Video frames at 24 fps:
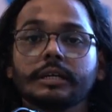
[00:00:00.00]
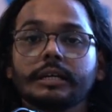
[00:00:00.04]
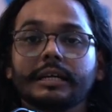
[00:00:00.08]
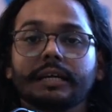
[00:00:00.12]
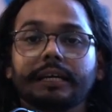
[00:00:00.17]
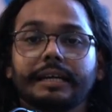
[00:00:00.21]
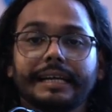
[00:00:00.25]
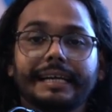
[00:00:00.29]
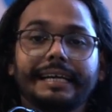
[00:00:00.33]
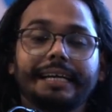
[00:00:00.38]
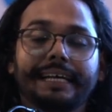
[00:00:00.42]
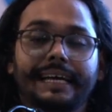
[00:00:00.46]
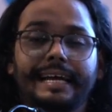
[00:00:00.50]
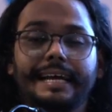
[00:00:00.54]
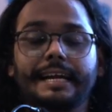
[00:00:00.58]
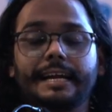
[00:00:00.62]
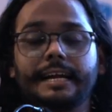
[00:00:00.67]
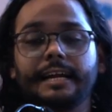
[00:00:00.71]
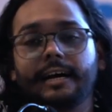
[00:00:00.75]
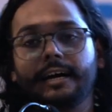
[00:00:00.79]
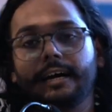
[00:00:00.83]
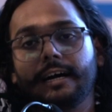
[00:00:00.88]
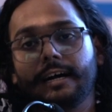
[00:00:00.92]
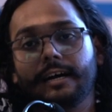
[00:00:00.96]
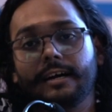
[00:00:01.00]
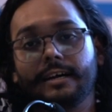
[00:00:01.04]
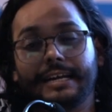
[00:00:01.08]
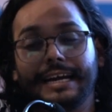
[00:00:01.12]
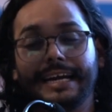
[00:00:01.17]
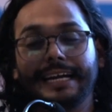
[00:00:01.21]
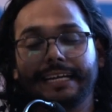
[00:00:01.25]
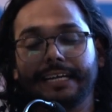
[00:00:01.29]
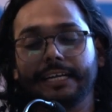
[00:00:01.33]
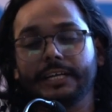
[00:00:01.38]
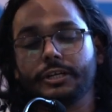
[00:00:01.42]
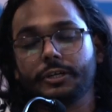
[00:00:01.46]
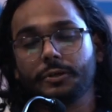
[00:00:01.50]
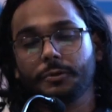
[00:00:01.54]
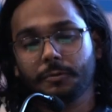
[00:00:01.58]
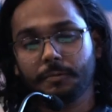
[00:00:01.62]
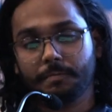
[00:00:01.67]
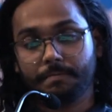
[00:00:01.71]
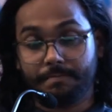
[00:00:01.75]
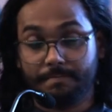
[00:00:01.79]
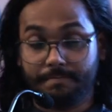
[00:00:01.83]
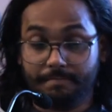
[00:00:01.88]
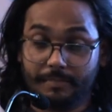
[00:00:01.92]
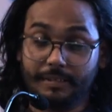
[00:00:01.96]
read and write it to
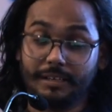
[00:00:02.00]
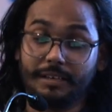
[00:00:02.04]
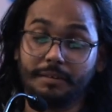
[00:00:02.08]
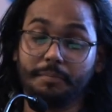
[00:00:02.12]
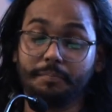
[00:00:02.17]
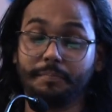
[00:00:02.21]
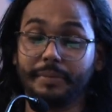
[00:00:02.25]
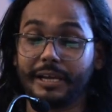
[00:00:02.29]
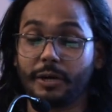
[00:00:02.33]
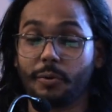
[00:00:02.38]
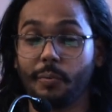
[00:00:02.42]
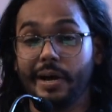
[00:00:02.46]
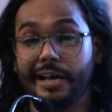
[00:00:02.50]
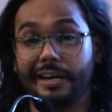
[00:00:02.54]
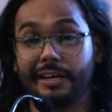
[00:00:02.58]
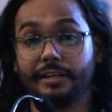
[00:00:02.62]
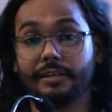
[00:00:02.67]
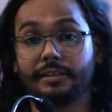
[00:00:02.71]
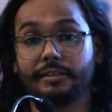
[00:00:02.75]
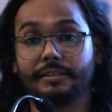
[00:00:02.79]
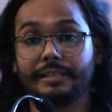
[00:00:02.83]
BigQuery.